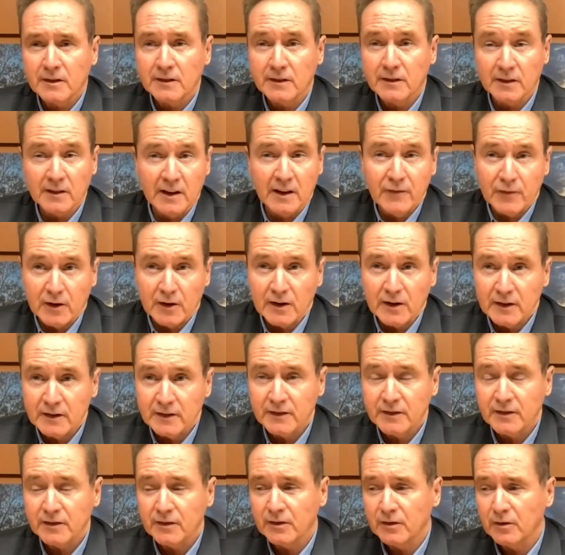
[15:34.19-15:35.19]
delivered
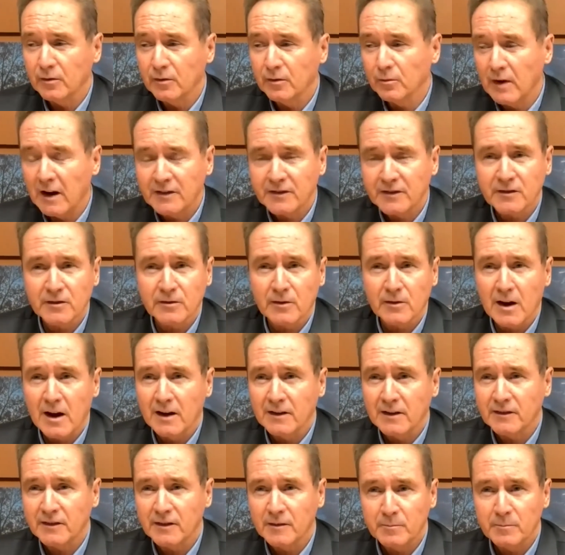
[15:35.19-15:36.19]
to
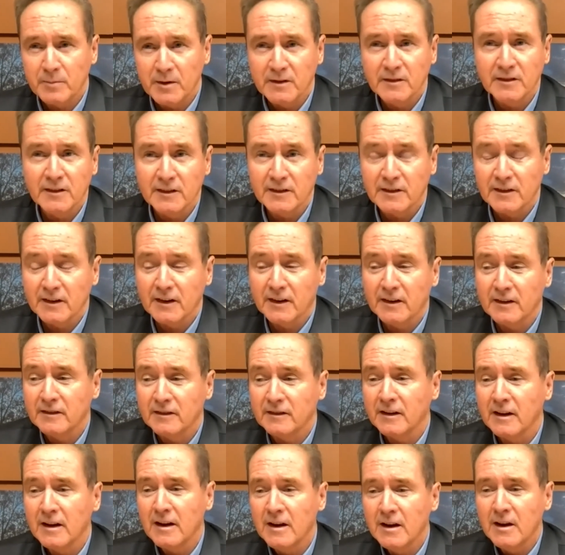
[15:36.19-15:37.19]
restaurants and
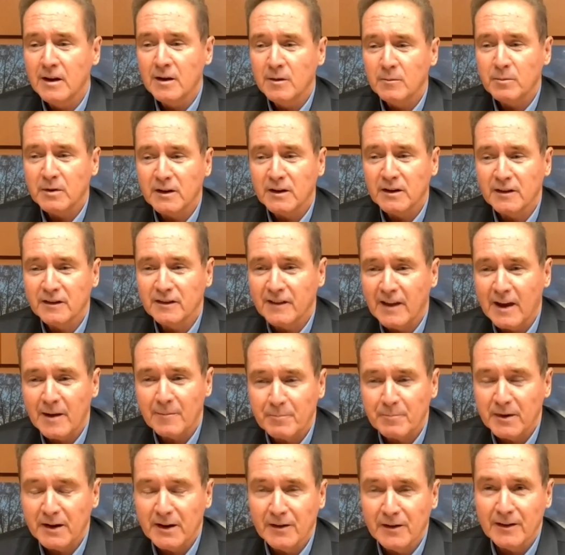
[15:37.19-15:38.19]
businesses, because
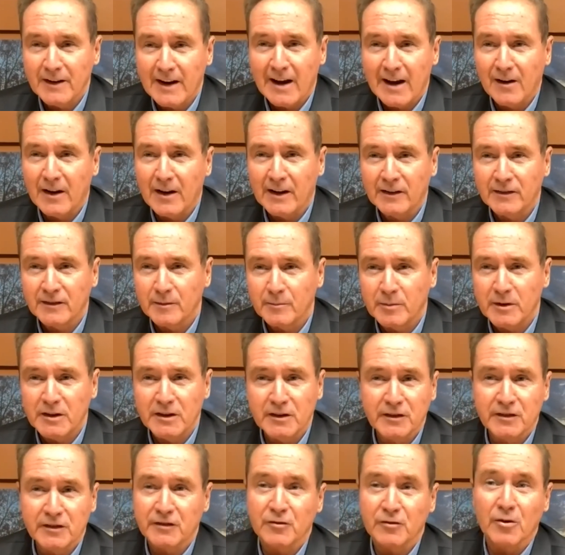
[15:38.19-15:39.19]
that beer now has to be
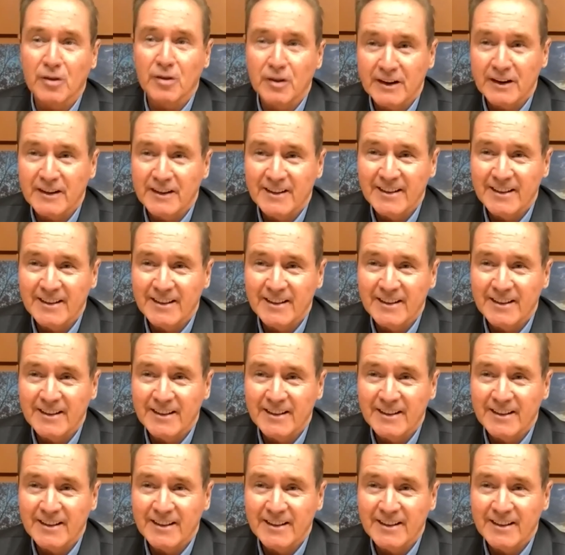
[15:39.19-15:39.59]
destroyed